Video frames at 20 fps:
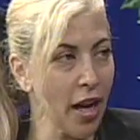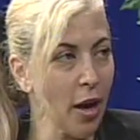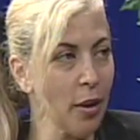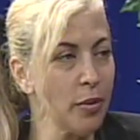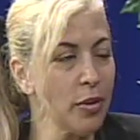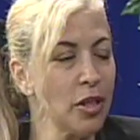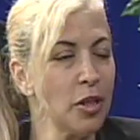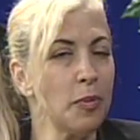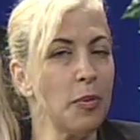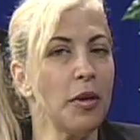I
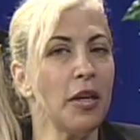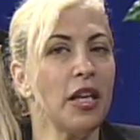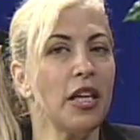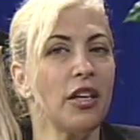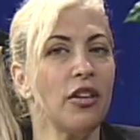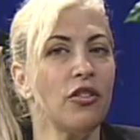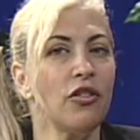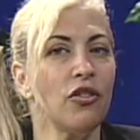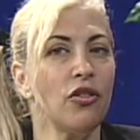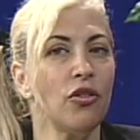was
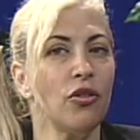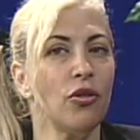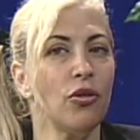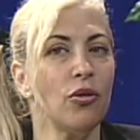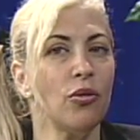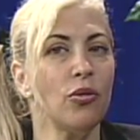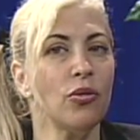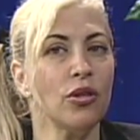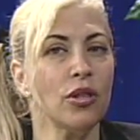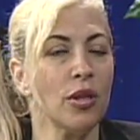speaking
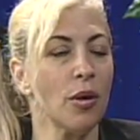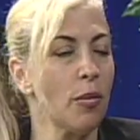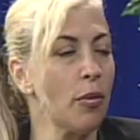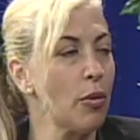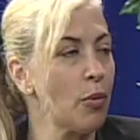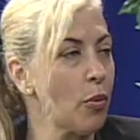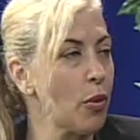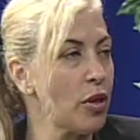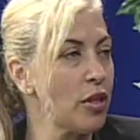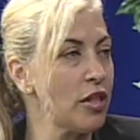to
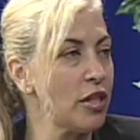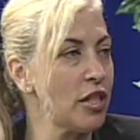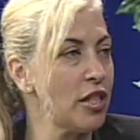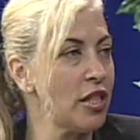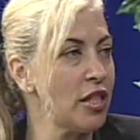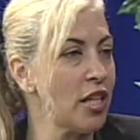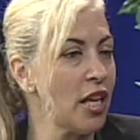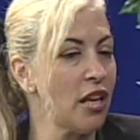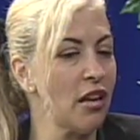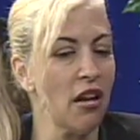someone once and
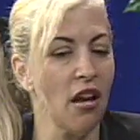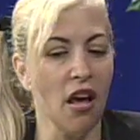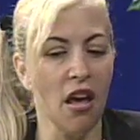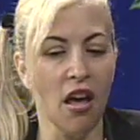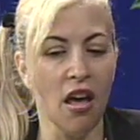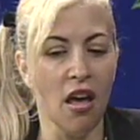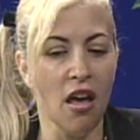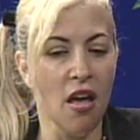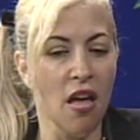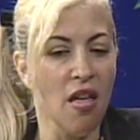said,
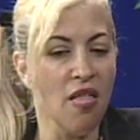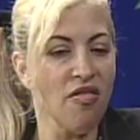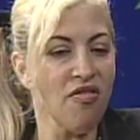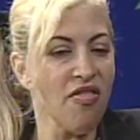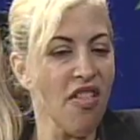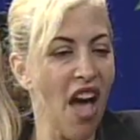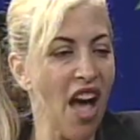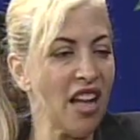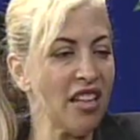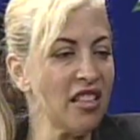
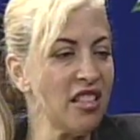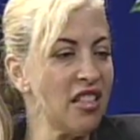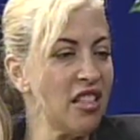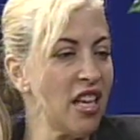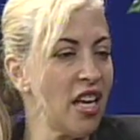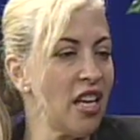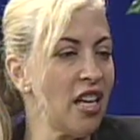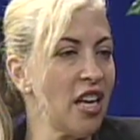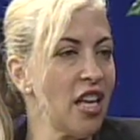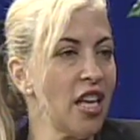that's
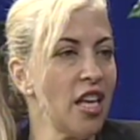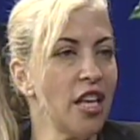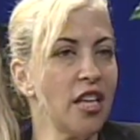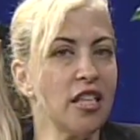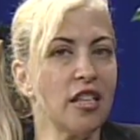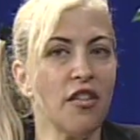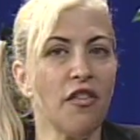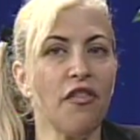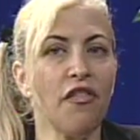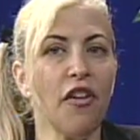it.
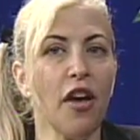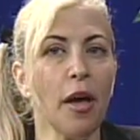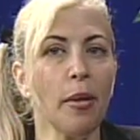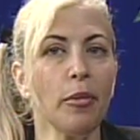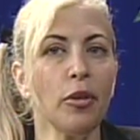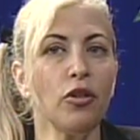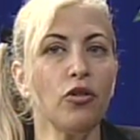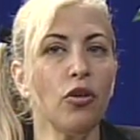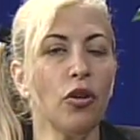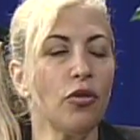He's a
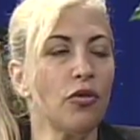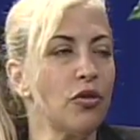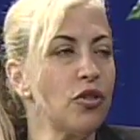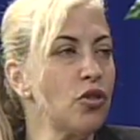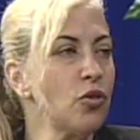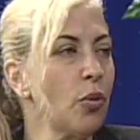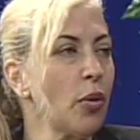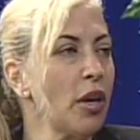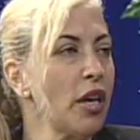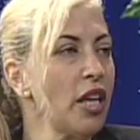family dog for
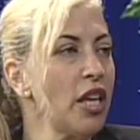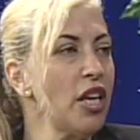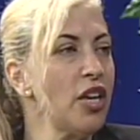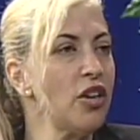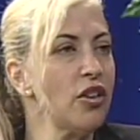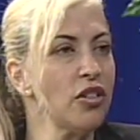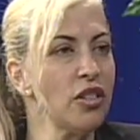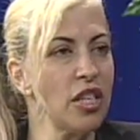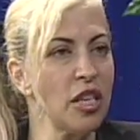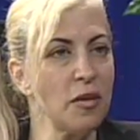20
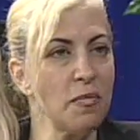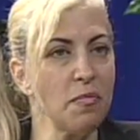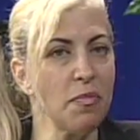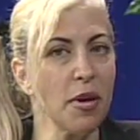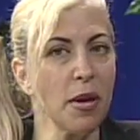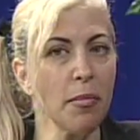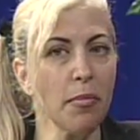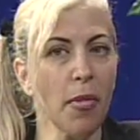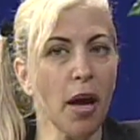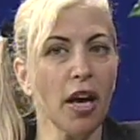years. He
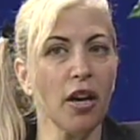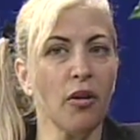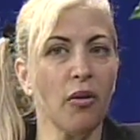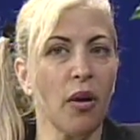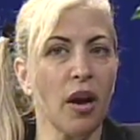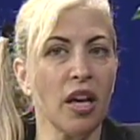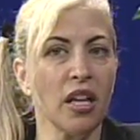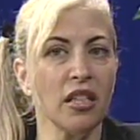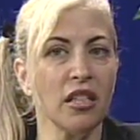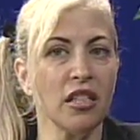bit my
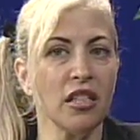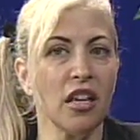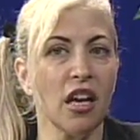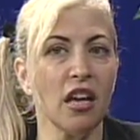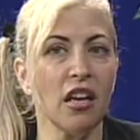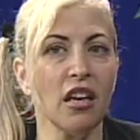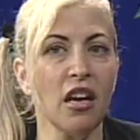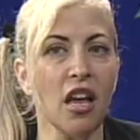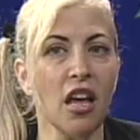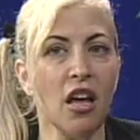
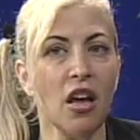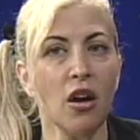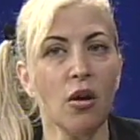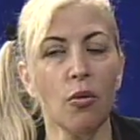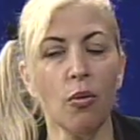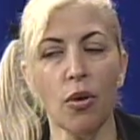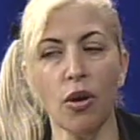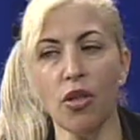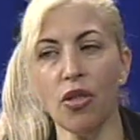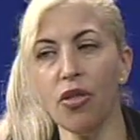grandson.
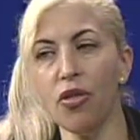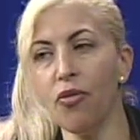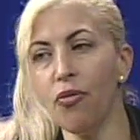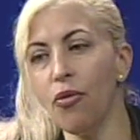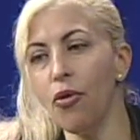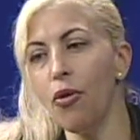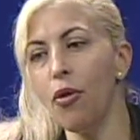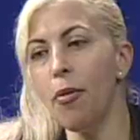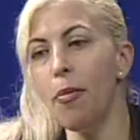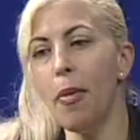We
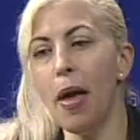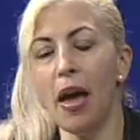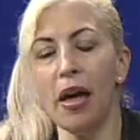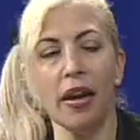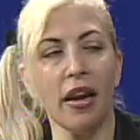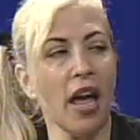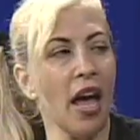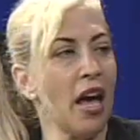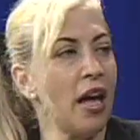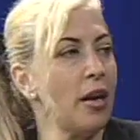threw him out
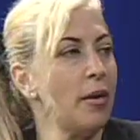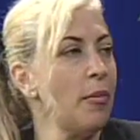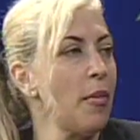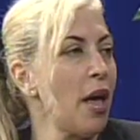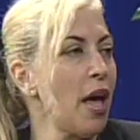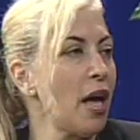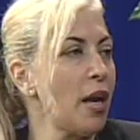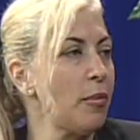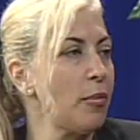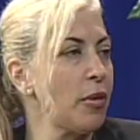and had
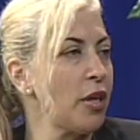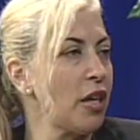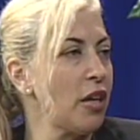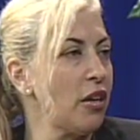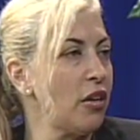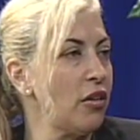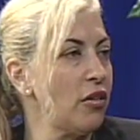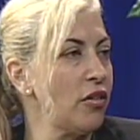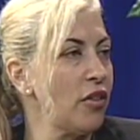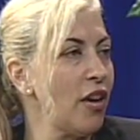him
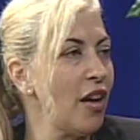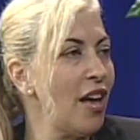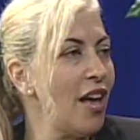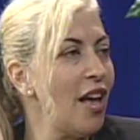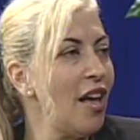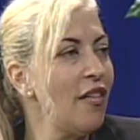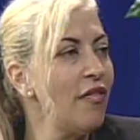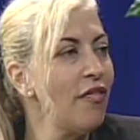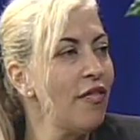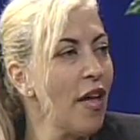killed.
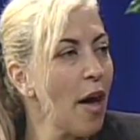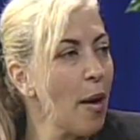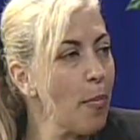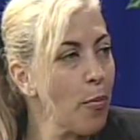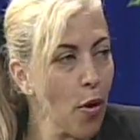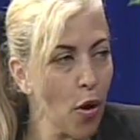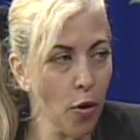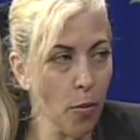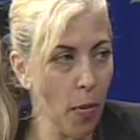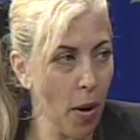That
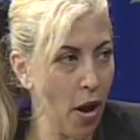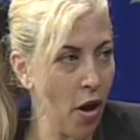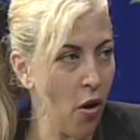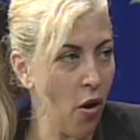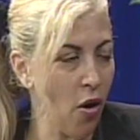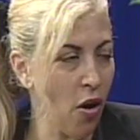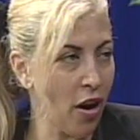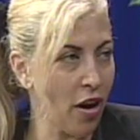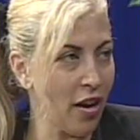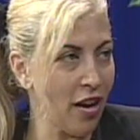broke my
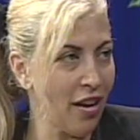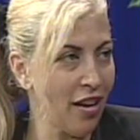heart.